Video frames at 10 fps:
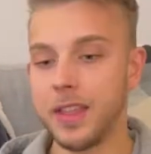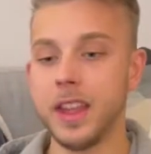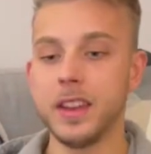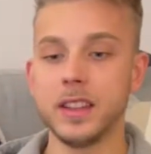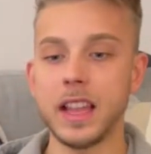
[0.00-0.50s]

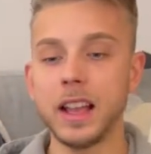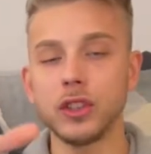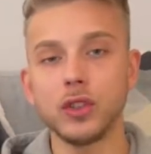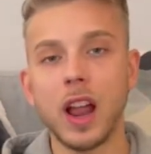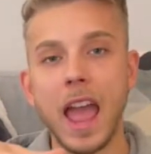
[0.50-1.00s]
then this
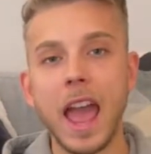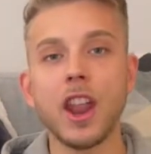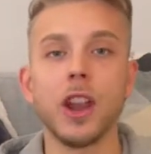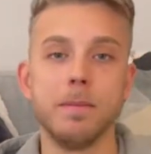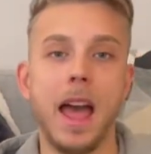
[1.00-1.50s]
extra
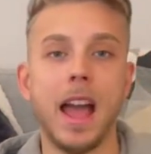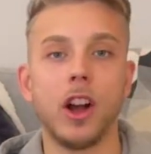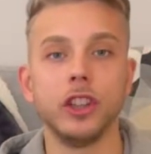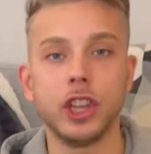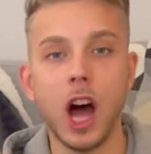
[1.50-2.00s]
add-on bag
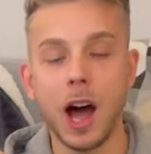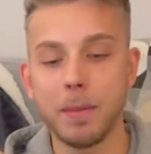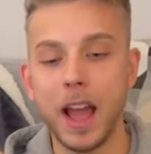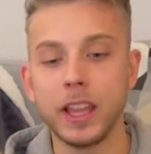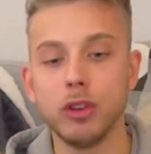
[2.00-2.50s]
on
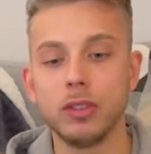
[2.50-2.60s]
top, I use